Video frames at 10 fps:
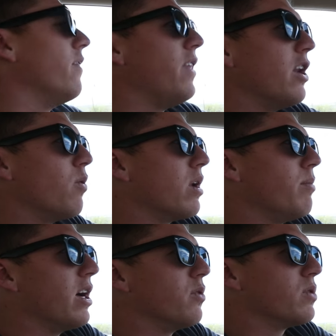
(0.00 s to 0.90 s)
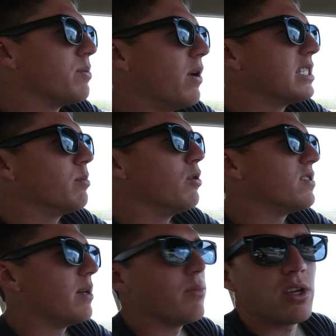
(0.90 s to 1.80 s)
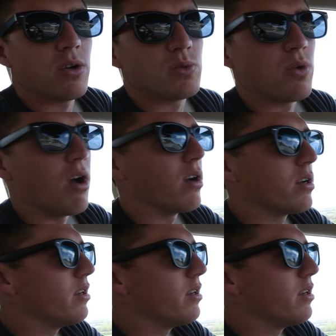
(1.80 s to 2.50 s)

they don't want to be held responsible if something goes wrong.